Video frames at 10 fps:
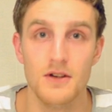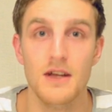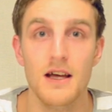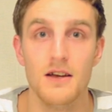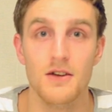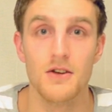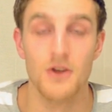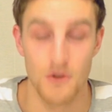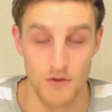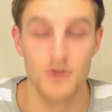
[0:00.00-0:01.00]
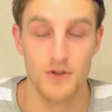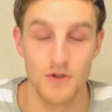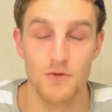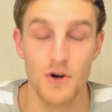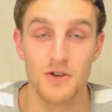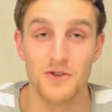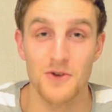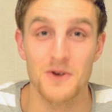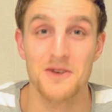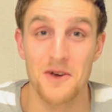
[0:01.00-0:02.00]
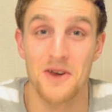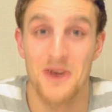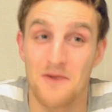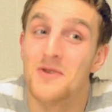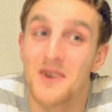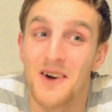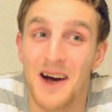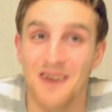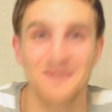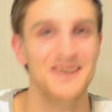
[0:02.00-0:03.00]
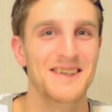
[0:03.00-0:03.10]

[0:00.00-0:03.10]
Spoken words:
then you want to, so subscribe.